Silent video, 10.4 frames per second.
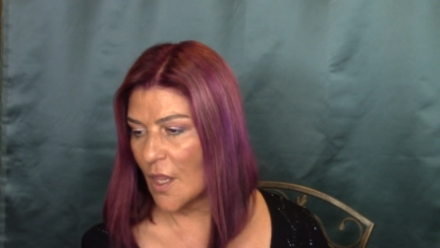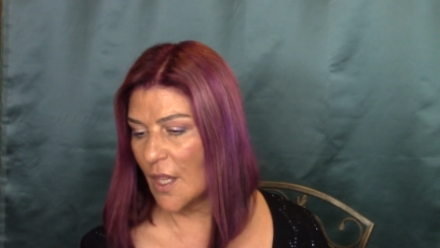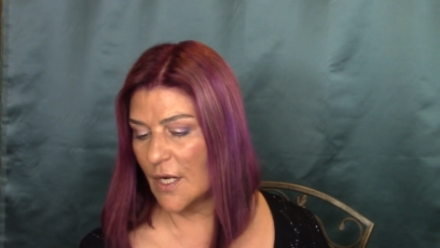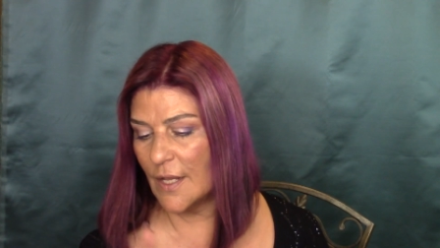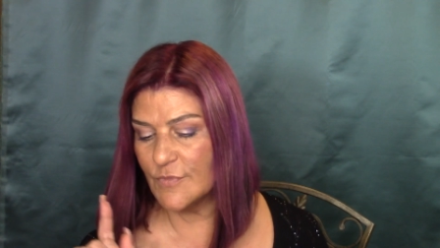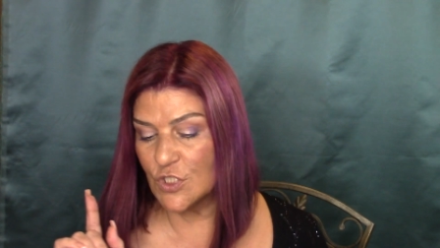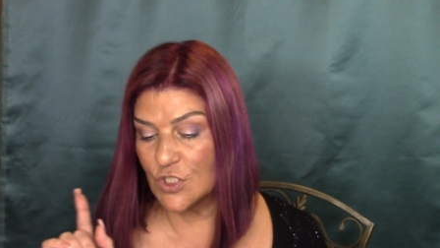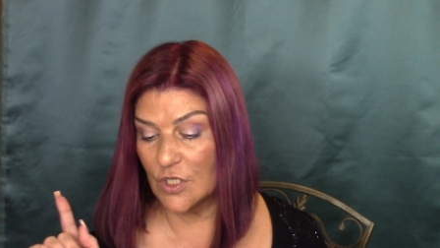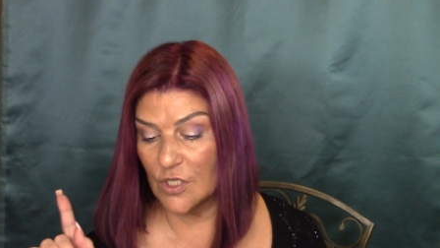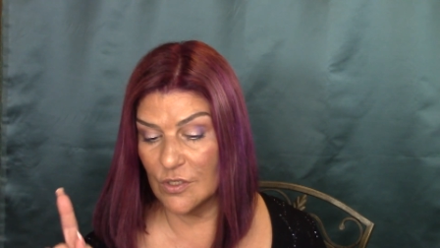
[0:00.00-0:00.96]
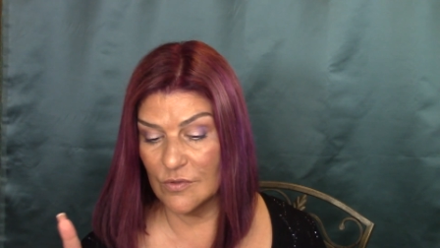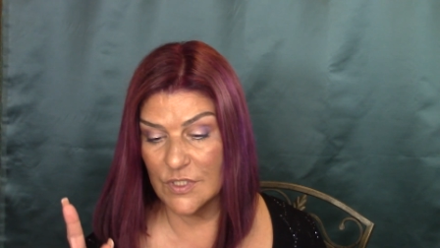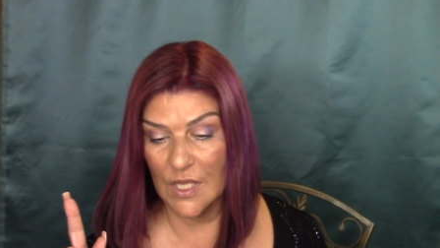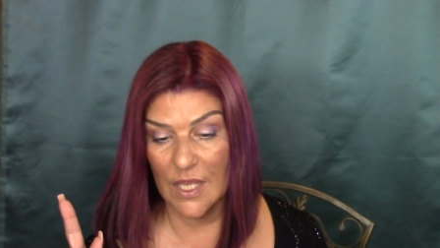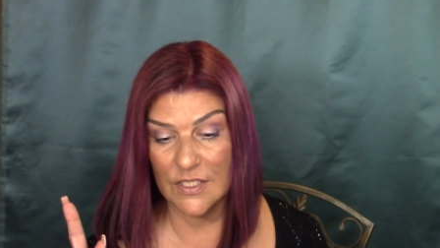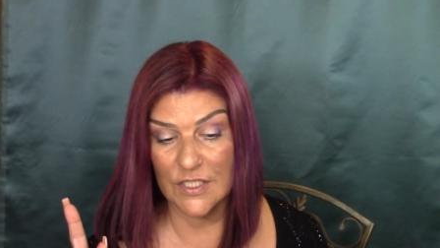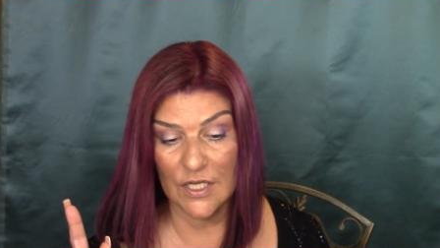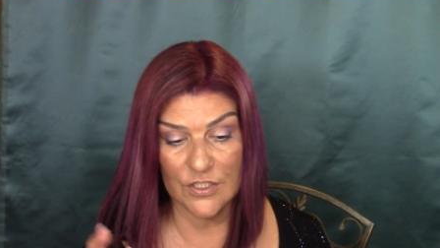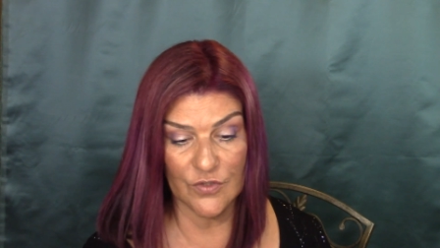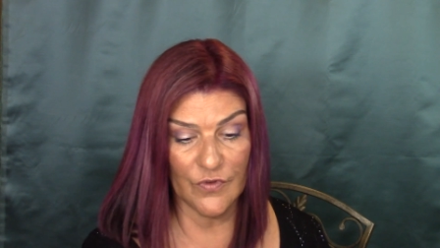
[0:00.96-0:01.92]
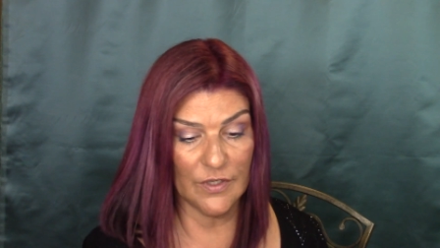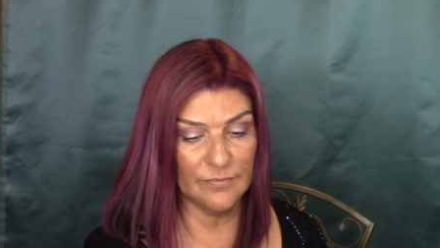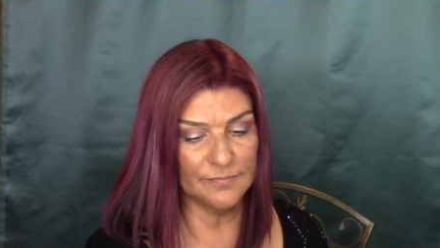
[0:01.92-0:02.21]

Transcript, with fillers: And I'm just going to use a touch of it.